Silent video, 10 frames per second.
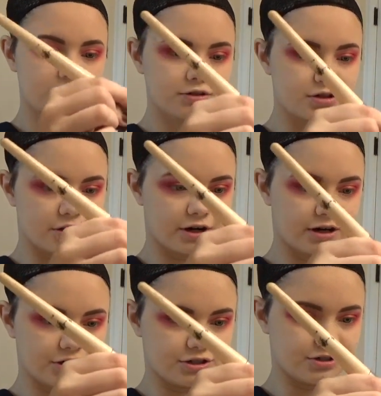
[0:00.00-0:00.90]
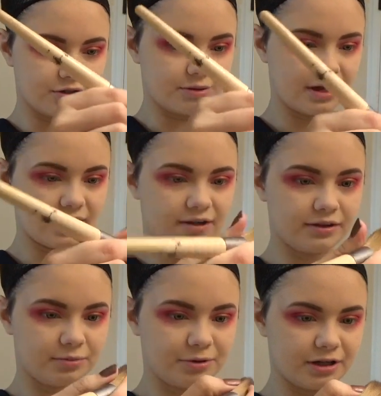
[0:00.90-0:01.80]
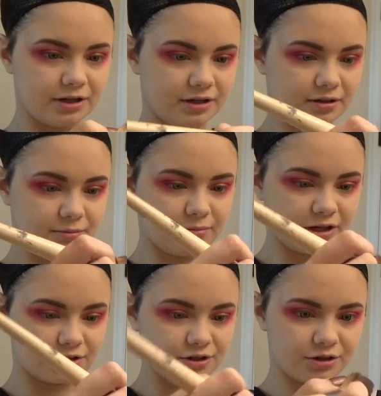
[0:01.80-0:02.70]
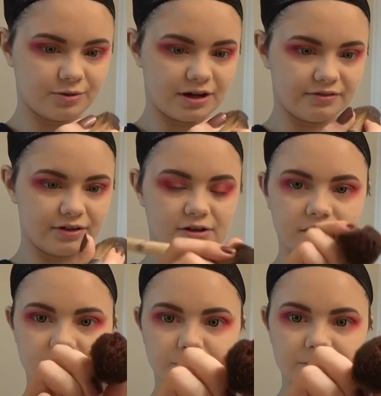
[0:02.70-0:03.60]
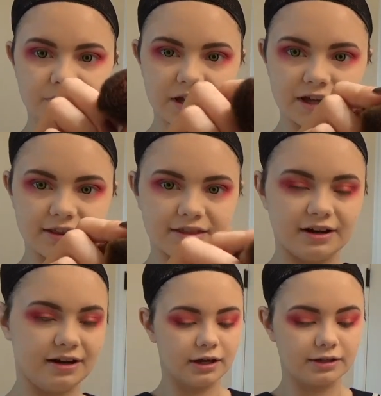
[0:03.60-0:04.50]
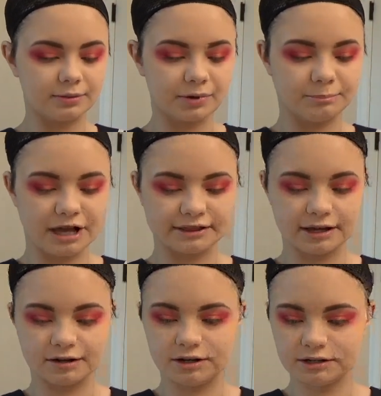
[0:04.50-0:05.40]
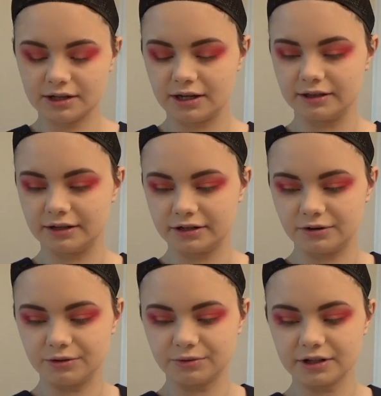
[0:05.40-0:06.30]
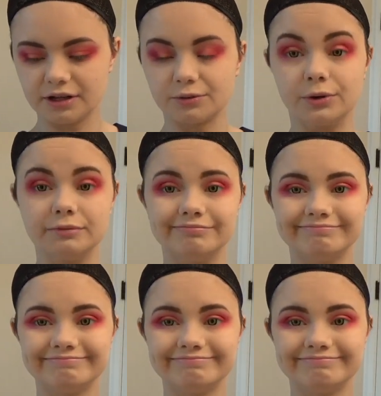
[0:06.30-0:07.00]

So you're gonna just do that a little bit, make sure you have it all in there, and then I'm gonna pat that on and then go in with another one.